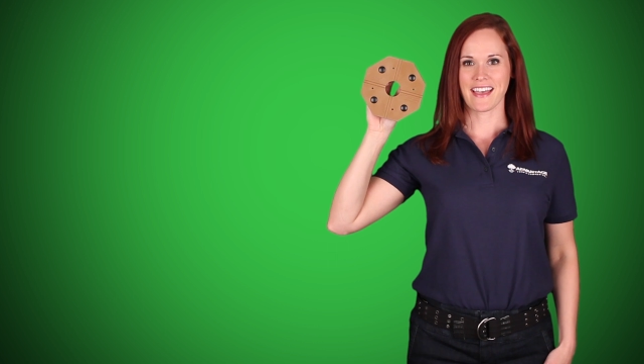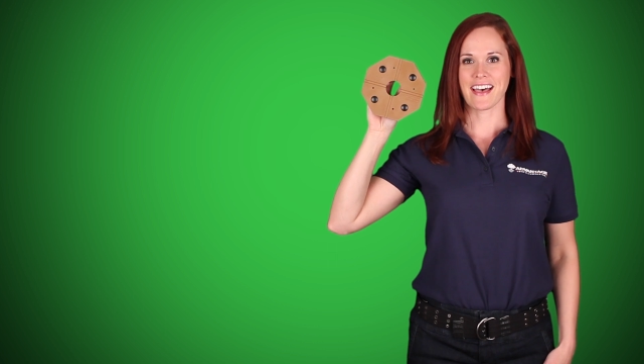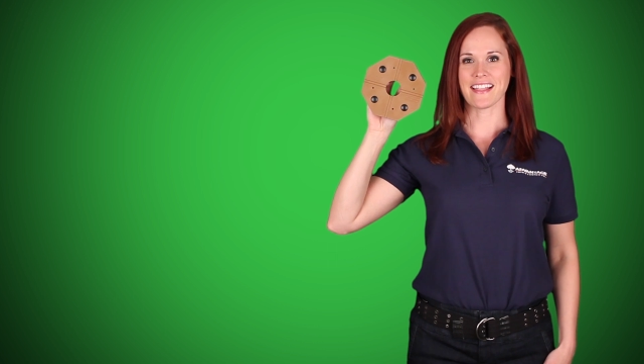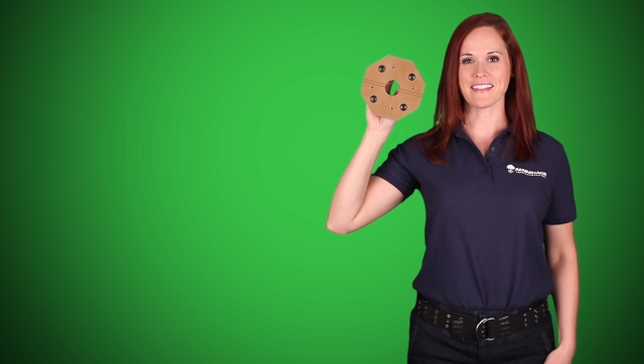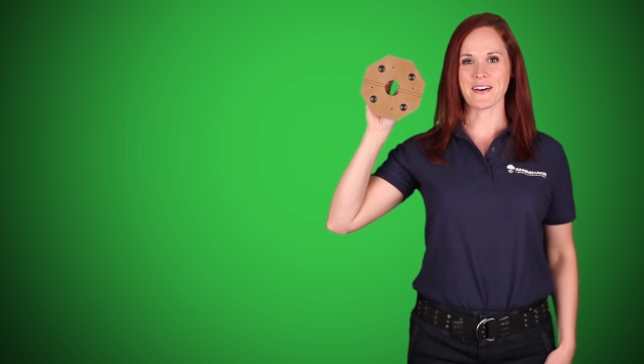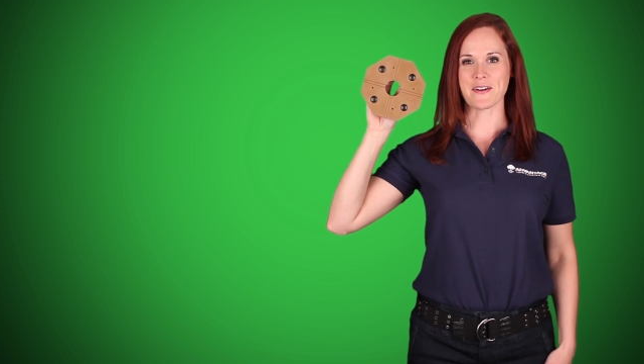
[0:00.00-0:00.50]

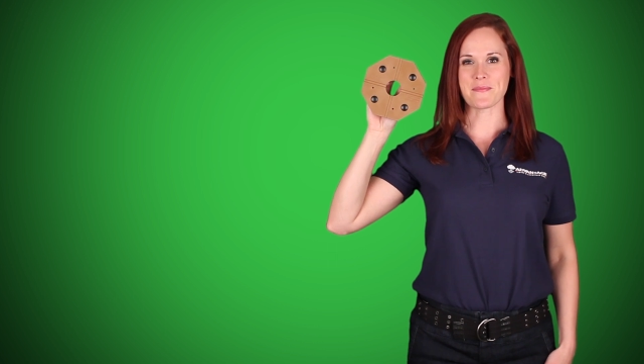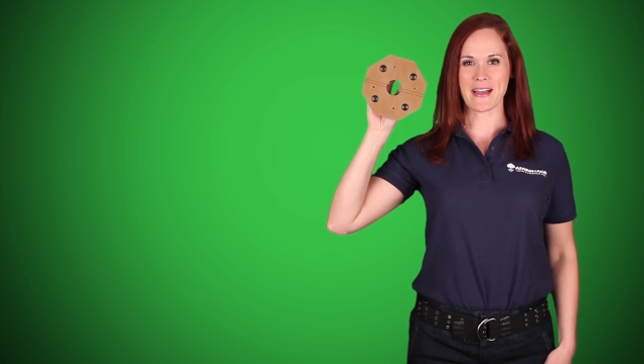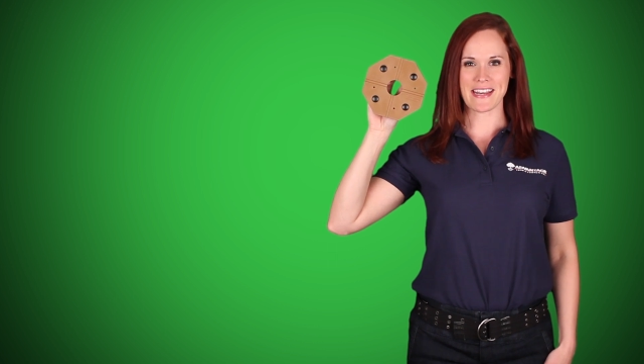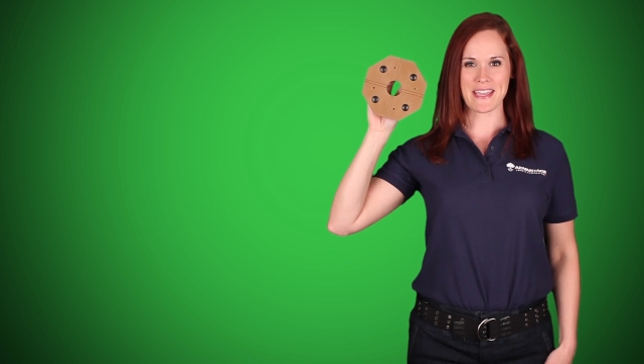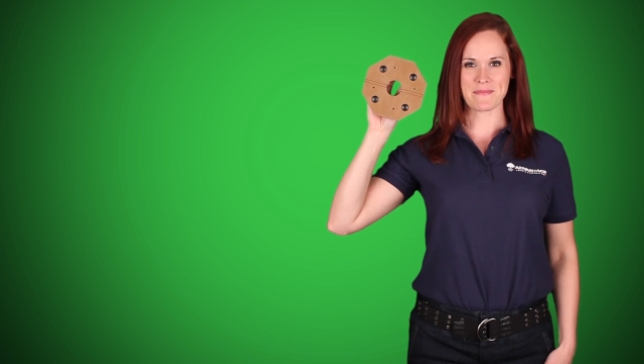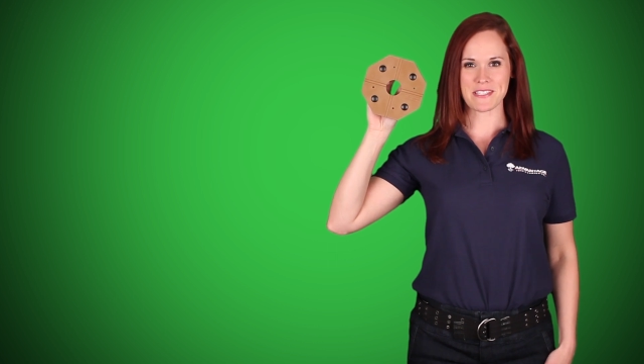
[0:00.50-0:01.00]
Hello, my
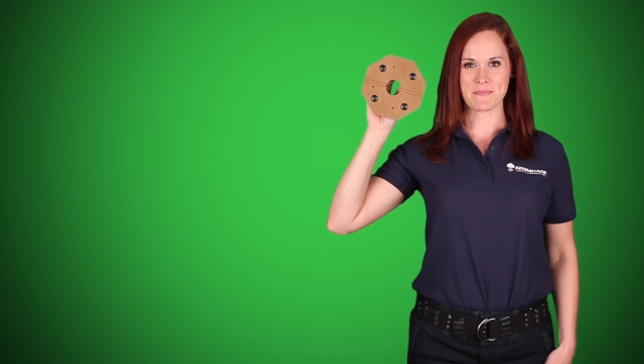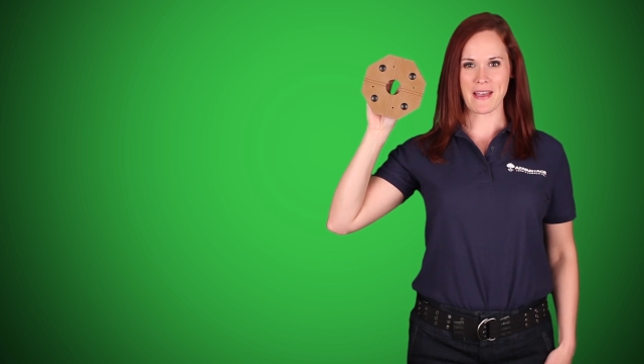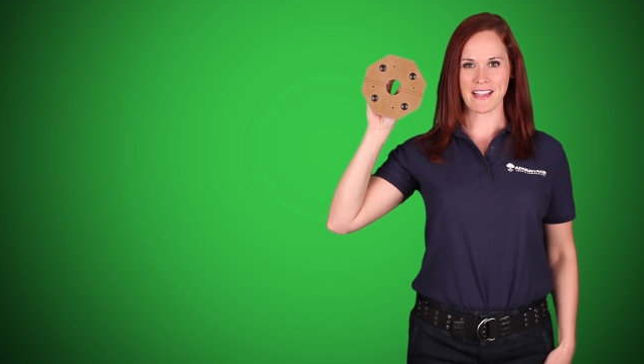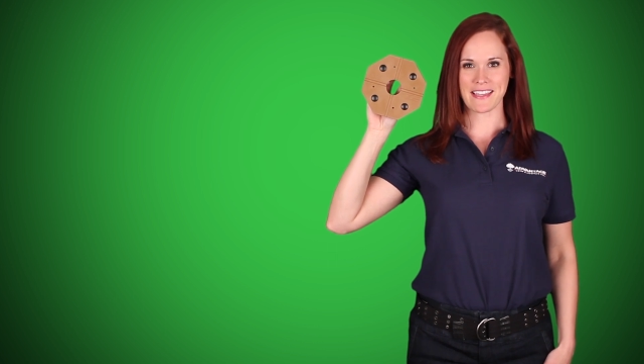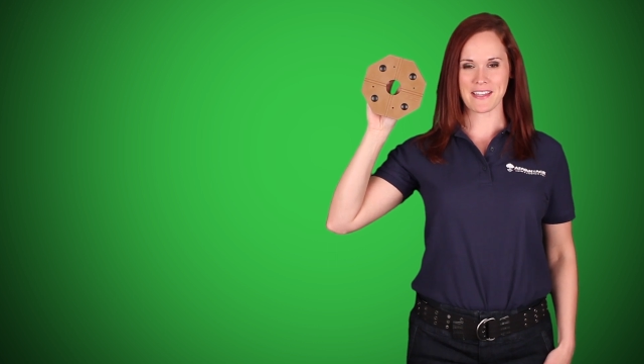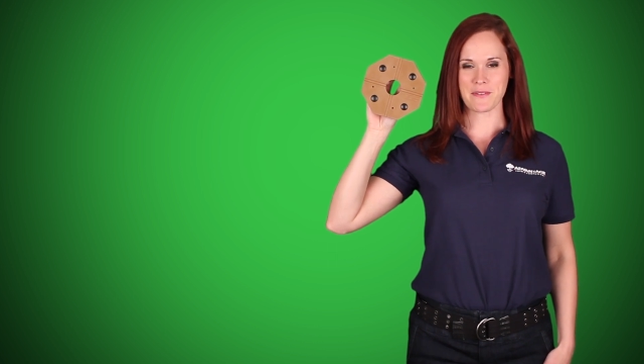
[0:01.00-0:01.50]
name is
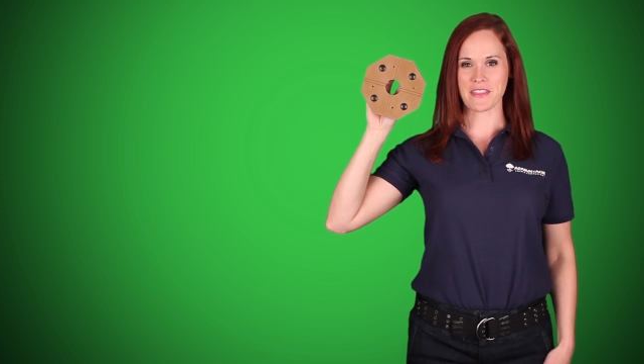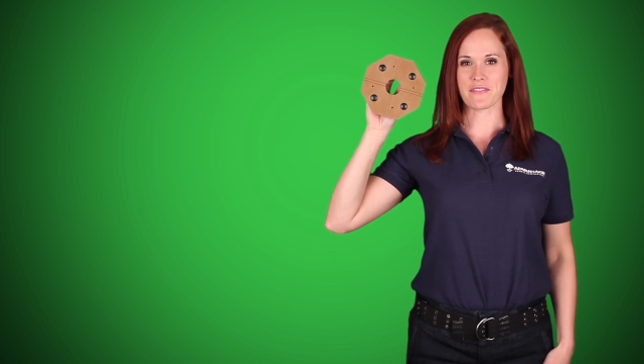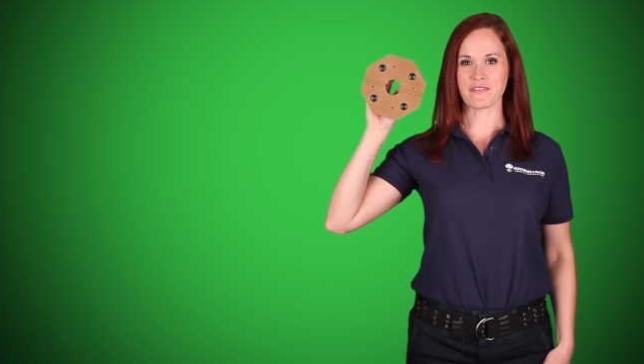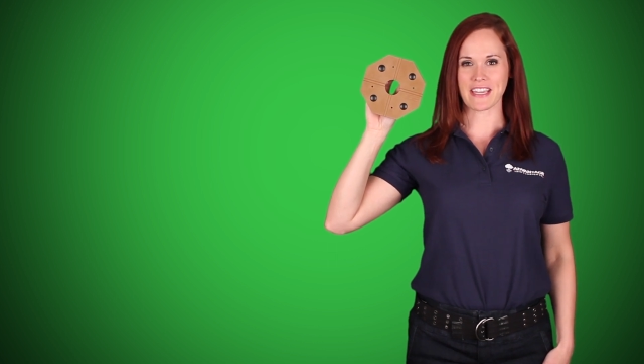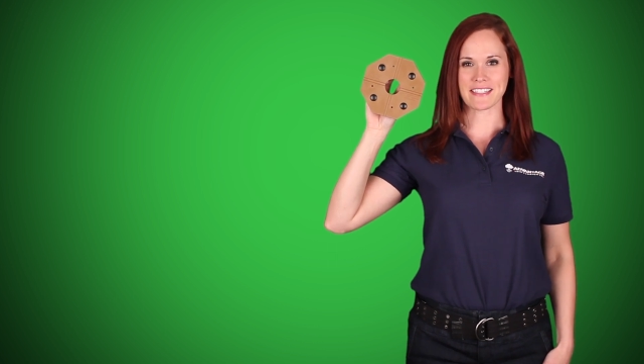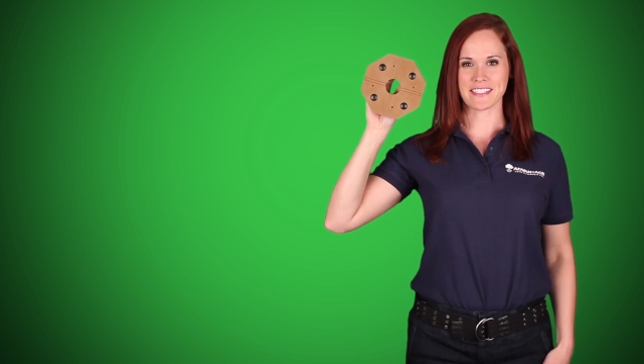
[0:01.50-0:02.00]
Becky with
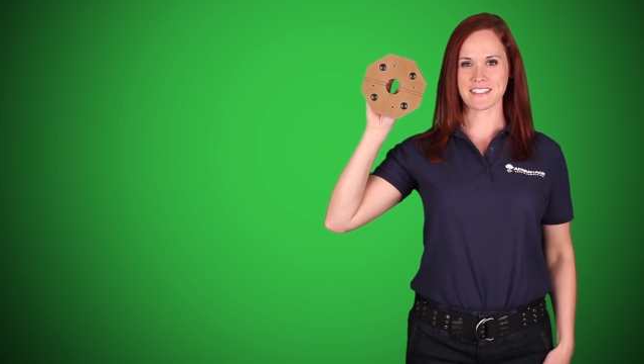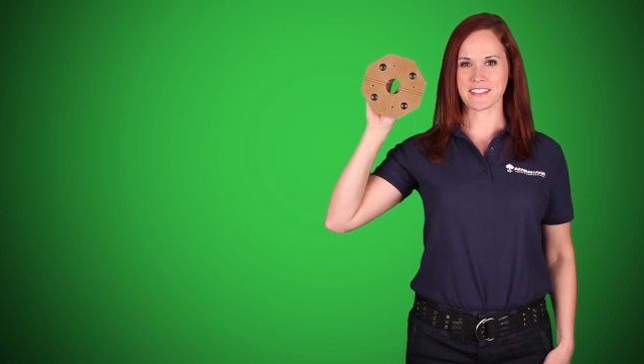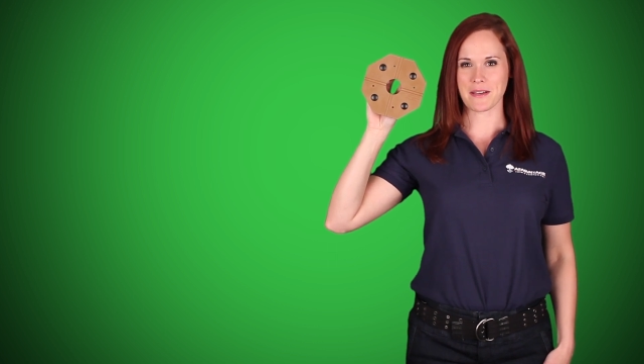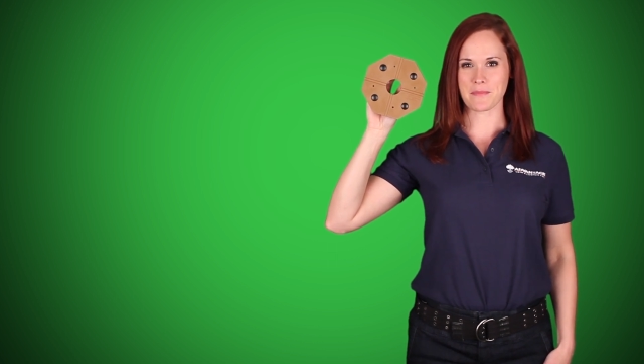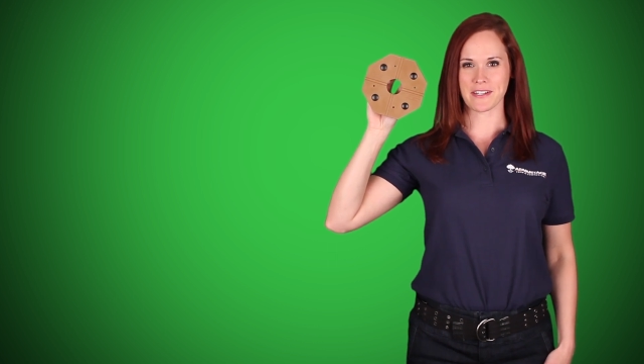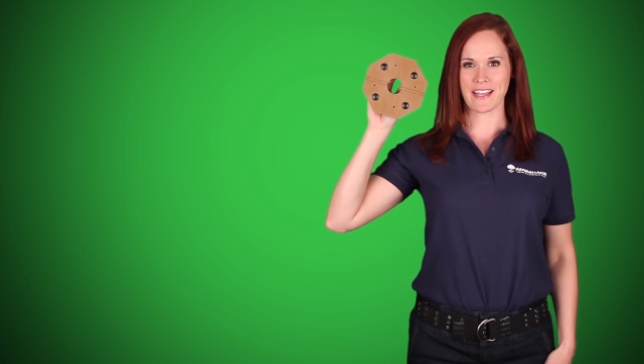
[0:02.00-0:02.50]

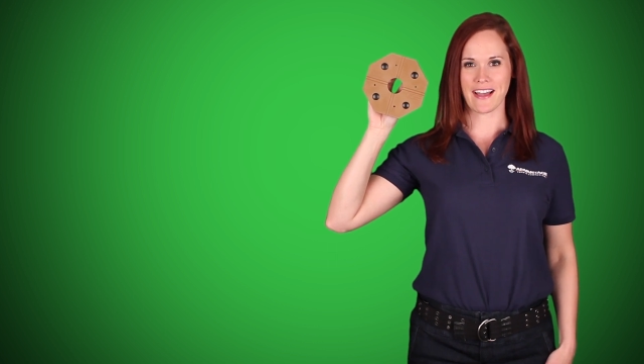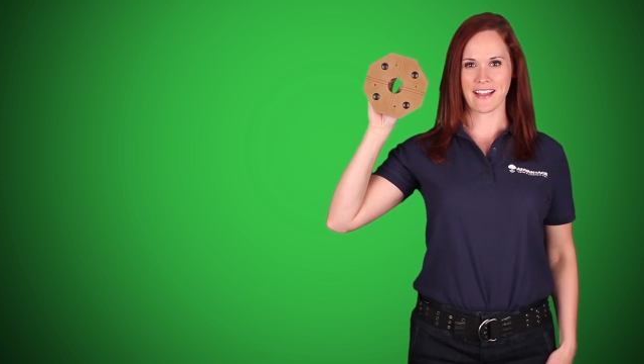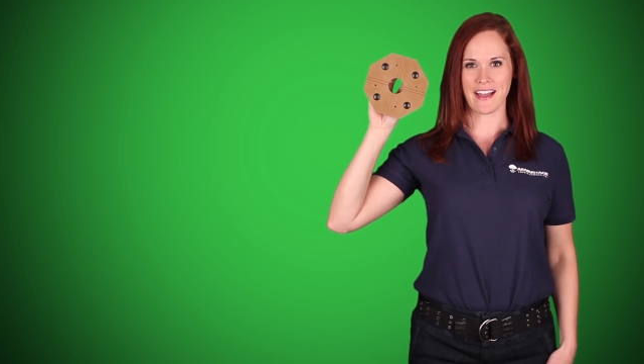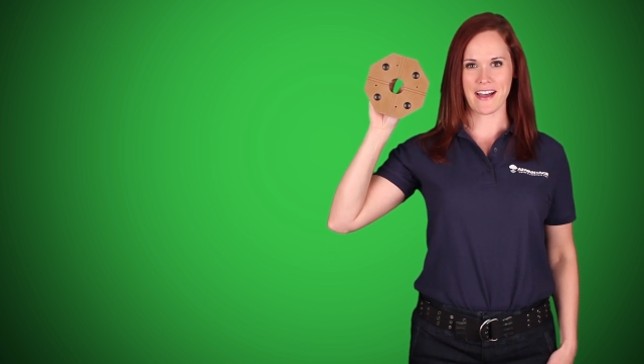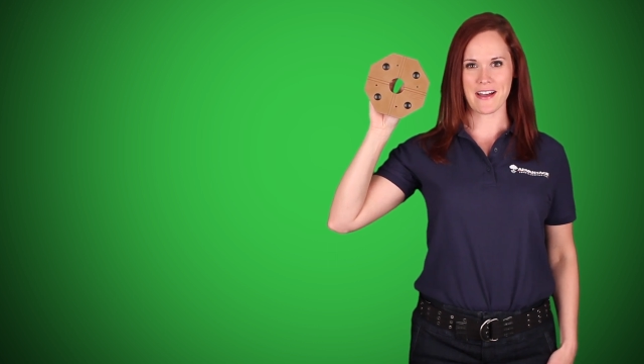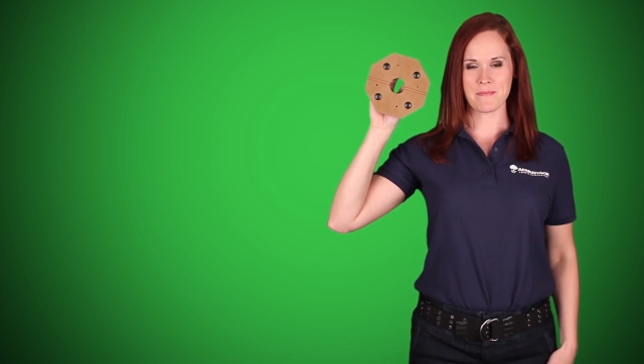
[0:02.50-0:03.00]

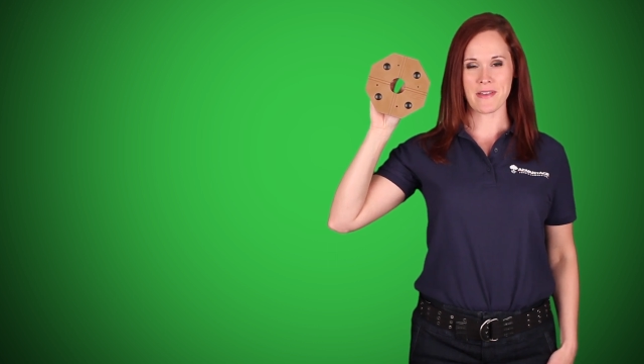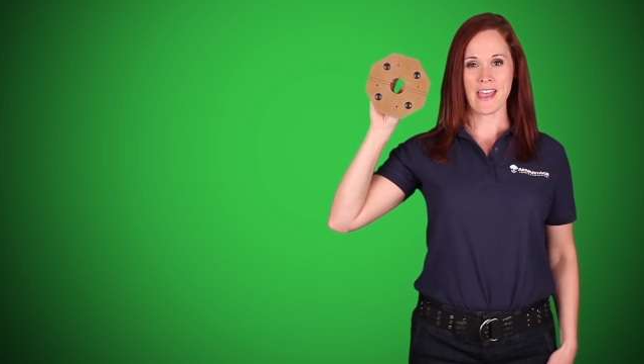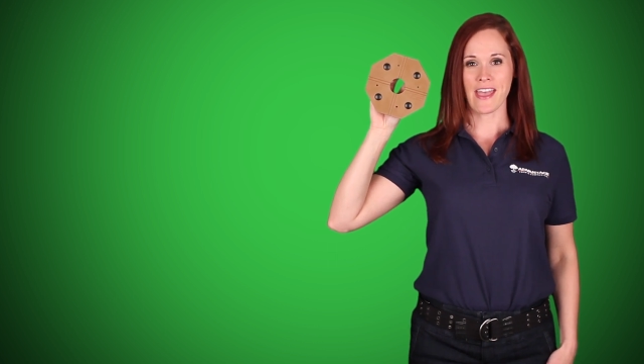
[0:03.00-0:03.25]
AdvantageLumber.com,